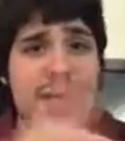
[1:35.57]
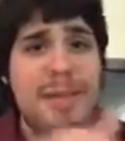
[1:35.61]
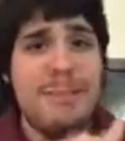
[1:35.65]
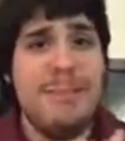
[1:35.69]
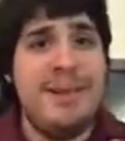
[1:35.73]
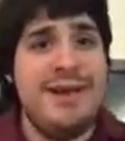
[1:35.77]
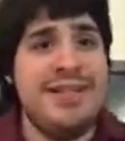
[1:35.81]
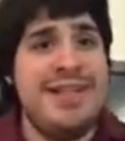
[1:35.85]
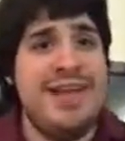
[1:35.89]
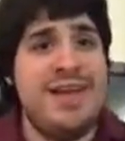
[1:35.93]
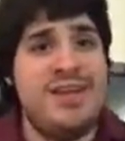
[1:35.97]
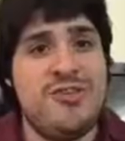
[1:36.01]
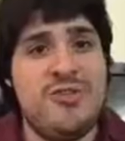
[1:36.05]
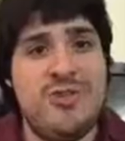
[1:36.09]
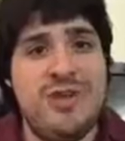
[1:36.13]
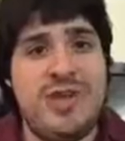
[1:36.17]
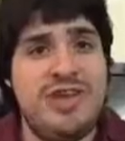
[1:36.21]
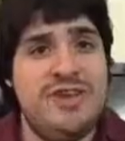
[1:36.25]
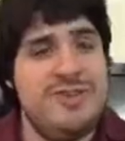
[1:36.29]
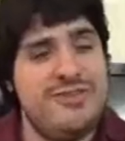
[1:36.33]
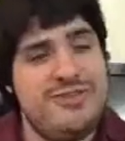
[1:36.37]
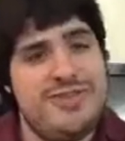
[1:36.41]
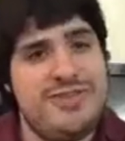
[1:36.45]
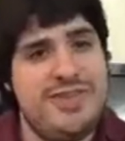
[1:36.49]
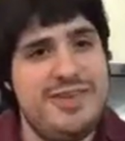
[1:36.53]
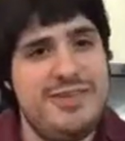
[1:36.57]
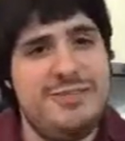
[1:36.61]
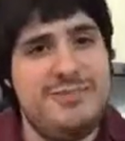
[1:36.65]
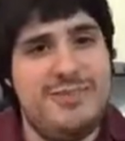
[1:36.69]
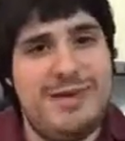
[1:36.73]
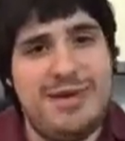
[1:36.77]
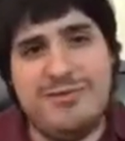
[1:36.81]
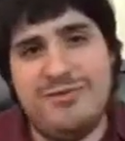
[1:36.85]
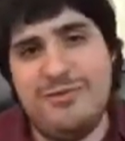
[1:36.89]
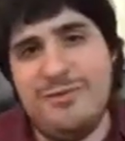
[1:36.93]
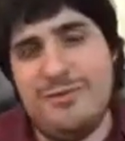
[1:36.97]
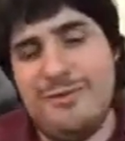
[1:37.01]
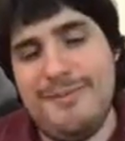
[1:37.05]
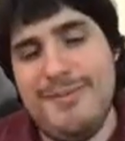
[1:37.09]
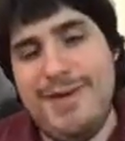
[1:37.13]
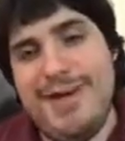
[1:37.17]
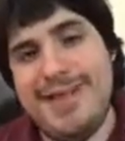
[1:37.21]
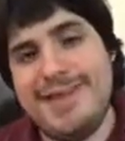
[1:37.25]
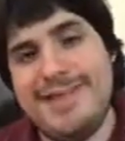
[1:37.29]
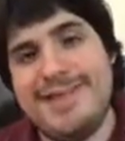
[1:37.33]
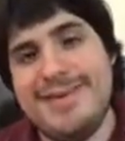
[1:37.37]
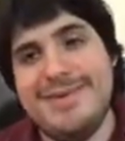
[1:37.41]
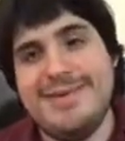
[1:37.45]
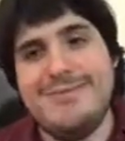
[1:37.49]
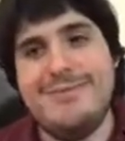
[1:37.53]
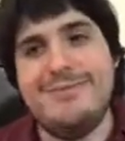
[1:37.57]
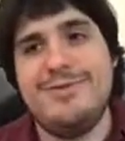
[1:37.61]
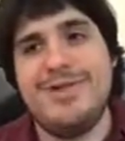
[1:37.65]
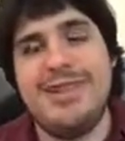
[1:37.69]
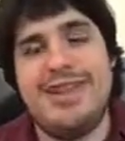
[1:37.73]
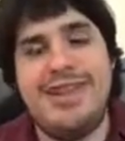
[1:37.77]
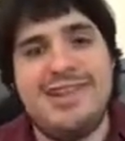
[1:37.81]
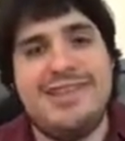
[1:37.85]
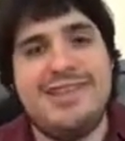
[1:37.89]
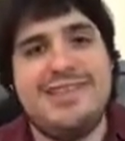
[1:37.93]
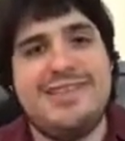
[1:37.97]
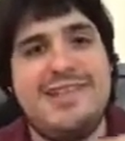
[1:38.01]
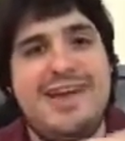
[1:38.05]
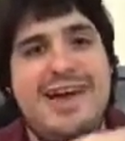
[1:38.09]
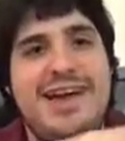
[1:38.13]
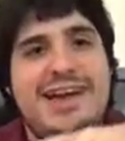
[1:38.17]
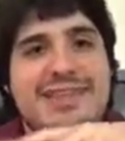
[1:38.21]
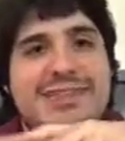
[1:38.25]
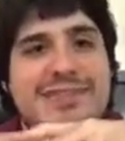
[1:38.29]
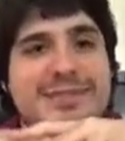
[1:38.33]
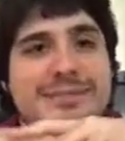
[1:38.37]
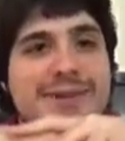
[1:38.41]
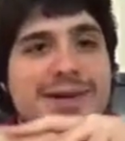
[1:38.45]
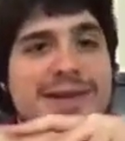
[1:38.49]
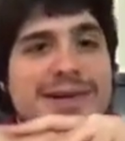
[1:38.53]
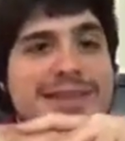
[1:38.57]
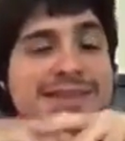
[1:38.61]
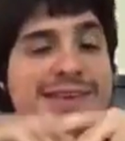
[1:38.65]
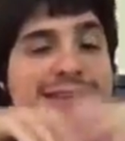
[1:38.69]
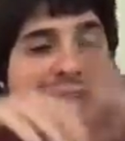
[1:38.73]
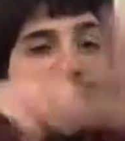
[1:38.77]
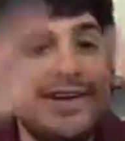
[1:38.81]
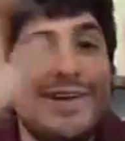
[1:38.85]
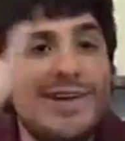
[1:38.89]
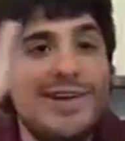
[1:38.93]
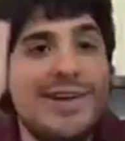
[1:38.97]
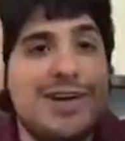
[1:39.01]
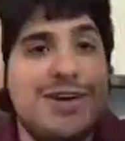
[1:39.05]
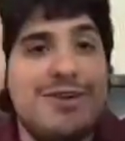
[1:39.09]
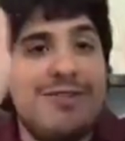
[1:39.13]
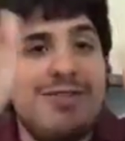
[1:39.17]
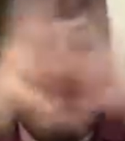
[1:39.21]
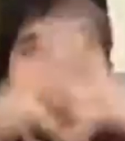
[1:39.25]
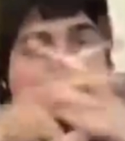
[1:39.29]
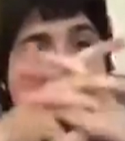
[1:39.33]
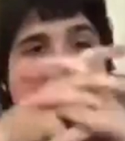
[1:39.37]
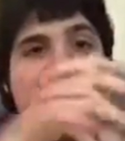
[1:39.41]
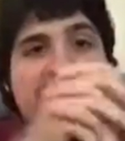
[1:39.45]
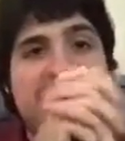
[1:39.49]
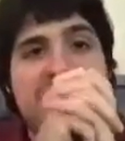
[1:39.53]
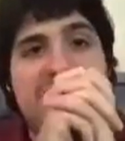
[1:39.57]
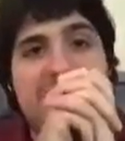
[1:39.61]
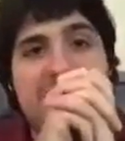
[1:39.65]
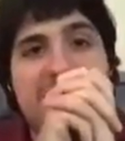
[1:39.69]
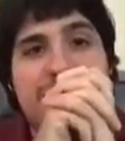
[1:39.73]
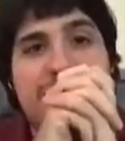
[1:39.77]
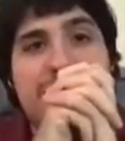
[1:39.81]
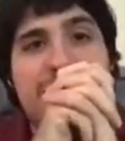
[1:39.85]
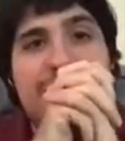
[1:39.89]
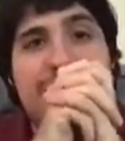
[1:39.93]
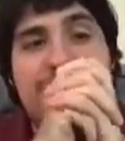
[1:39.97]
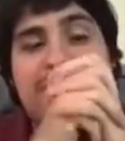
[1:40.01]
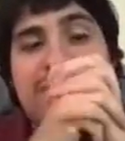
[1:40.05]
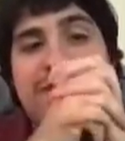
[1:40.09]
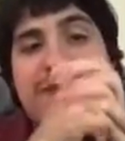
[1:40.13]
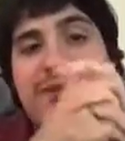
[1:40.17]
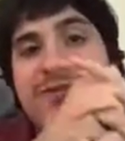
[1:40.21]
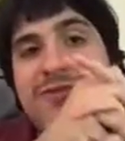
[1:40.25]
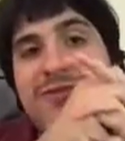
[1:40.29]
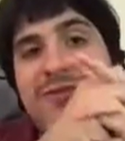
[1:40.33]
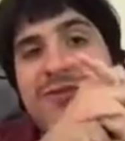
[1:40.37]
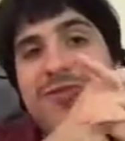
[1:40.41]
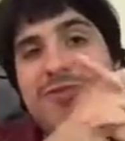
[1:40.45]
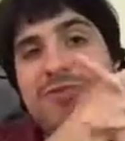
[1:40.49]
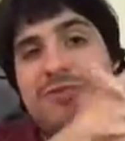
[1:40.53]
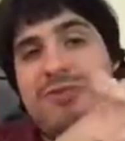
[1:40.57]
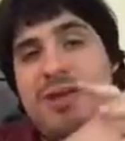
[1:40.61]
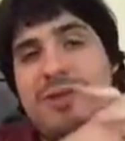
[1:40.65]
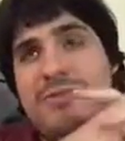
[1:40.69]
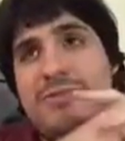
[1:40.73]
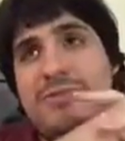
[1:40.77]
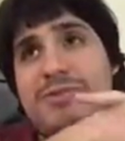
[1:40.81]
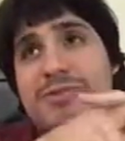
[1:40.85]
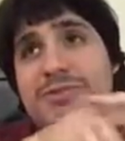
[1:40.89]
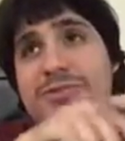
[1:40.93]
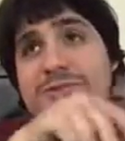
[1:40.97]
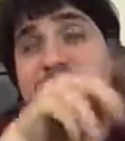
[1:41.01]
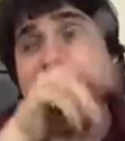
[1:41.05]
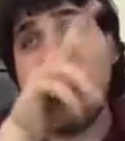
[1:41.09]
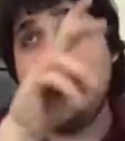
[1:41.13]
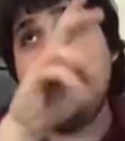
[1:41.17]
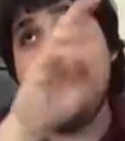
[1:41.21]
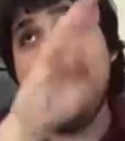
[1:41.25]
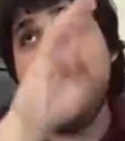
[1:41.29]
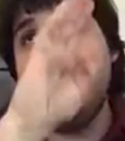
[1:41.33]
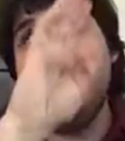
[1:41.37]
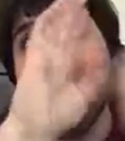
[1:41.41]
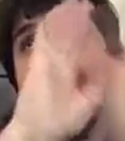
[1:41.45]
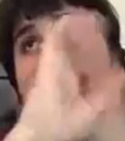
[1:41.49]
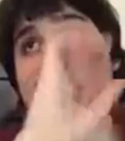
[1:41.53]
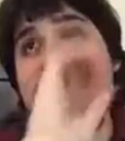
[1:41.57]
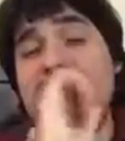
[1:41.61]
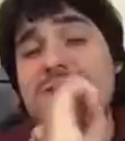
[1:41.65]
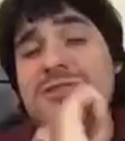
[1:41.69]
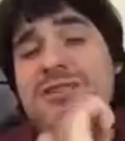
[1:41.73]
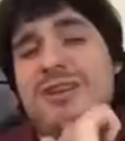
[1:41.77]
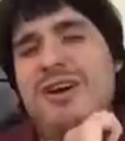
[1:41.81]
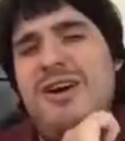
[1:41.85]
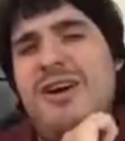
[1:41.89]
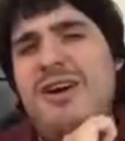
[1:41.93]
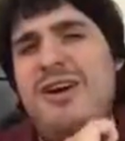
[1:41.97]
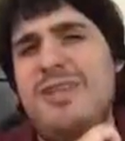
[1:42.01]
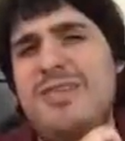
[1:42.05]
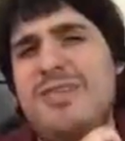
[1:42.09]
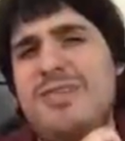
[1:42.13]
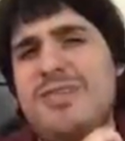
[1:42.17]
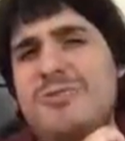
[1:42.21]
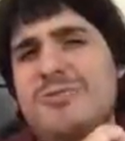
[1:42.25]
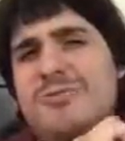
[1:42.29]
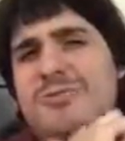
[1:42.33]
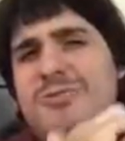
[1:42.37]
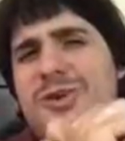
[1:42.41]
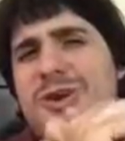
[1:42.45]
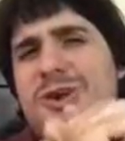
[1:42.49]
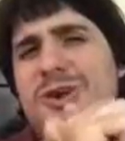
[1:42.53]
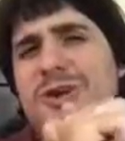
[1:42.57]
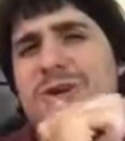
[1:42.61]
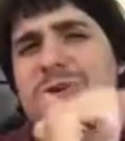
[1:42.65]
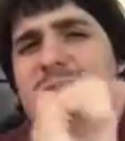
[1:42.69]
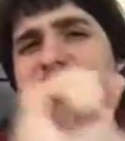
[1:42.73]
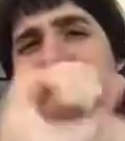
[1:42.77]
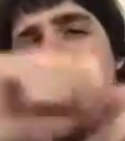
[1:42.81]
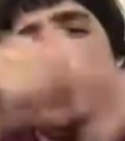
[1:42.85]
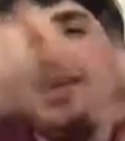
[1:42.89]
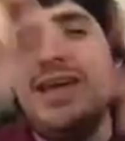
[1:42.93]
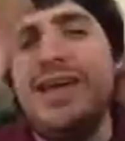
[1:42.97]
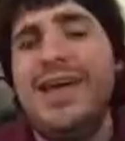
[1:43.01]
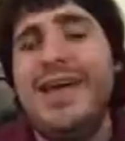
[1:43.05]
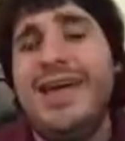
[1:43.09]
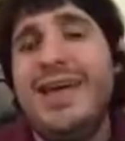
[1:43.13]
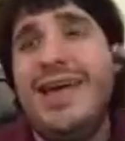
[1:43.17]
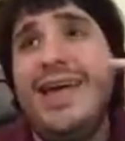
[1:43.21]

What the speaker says: By next week you'll see my format, what I decide, but let's just talk about the first three episodes, which I believe were called On the Road,